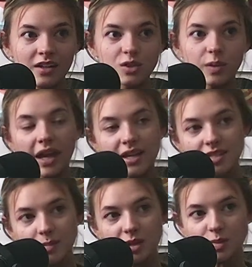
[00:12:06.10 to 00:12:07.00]
She's like, "Hey,
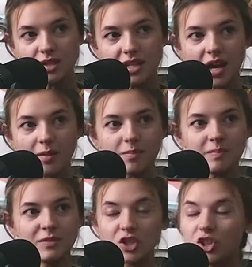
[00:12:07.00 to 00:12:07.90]
Sea Beast, what's up?"
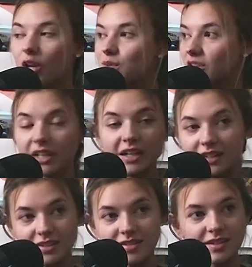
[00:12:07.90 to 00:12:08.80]
She thought it was
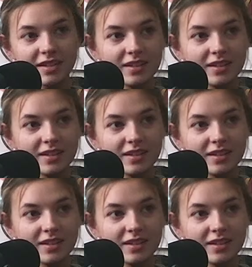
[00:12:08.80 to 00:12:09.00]
hilarious.